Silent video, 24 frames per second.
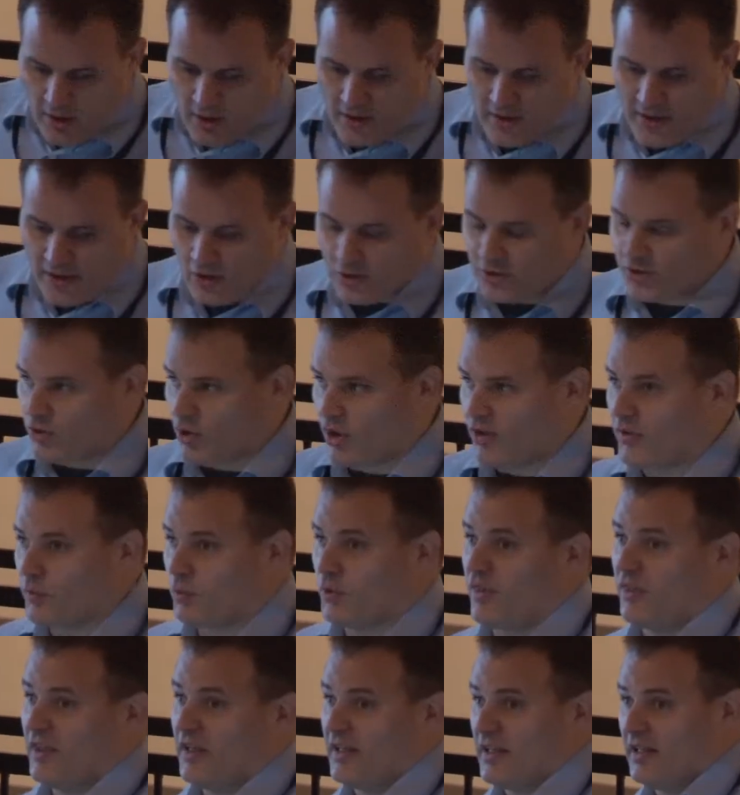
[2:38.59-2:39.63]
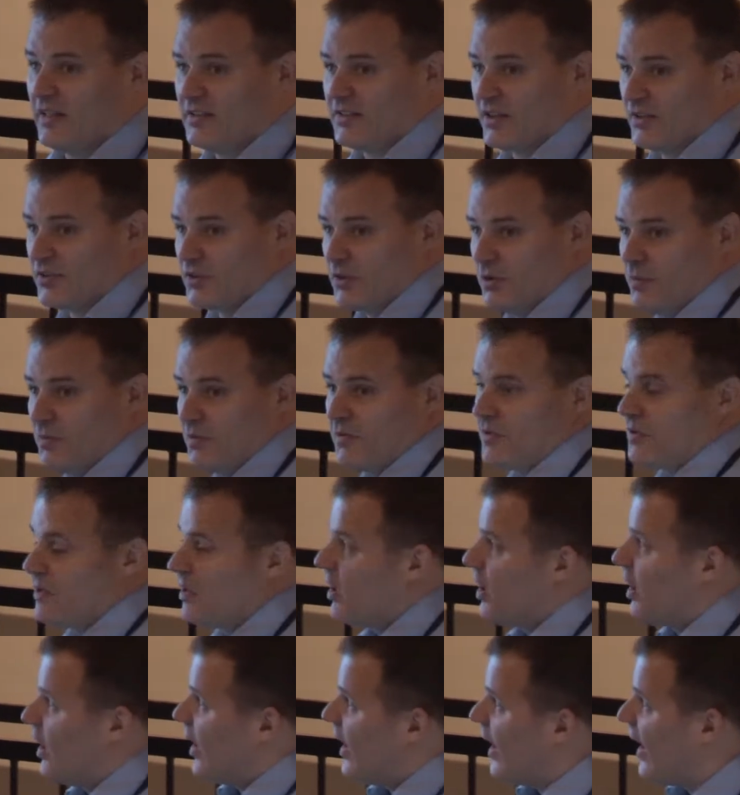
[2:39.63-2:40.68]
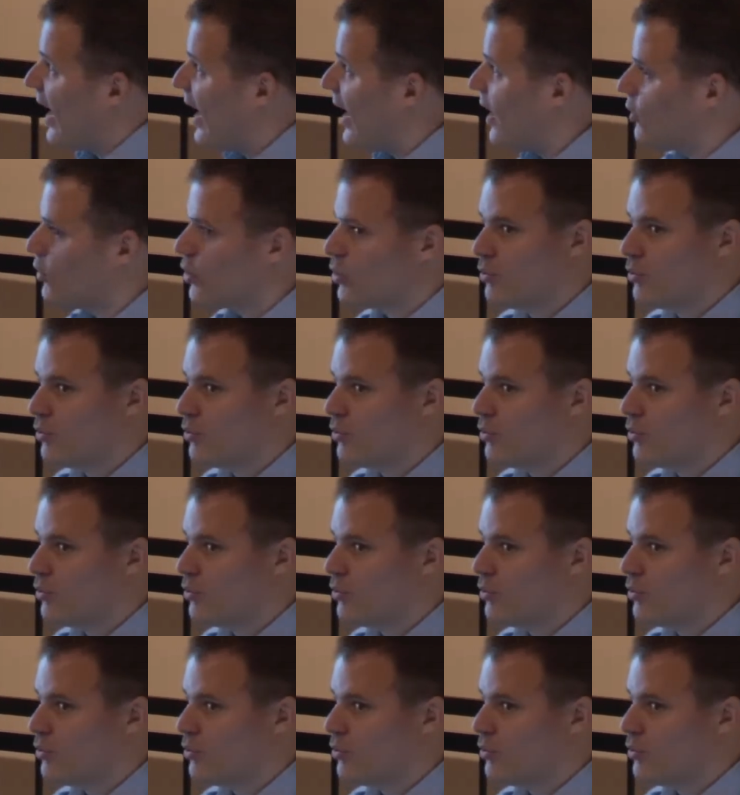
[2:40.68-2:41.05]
And that all starts with thinking systems. How